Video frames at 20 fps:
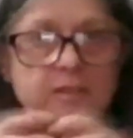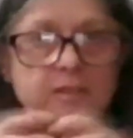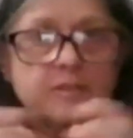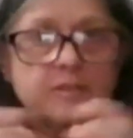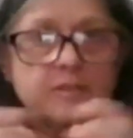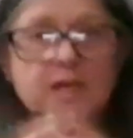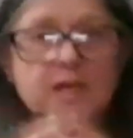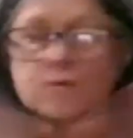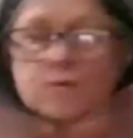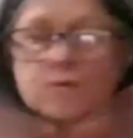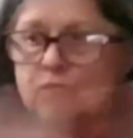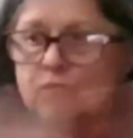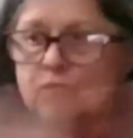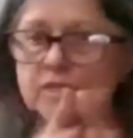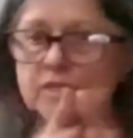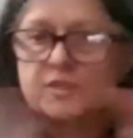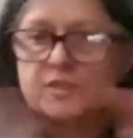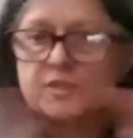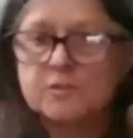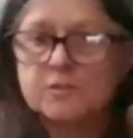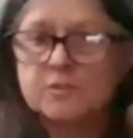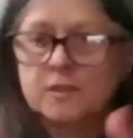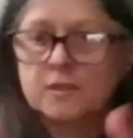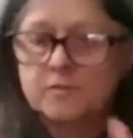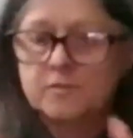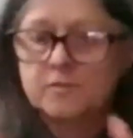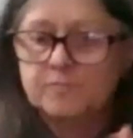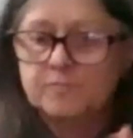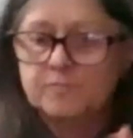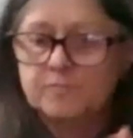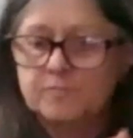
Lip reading: that would be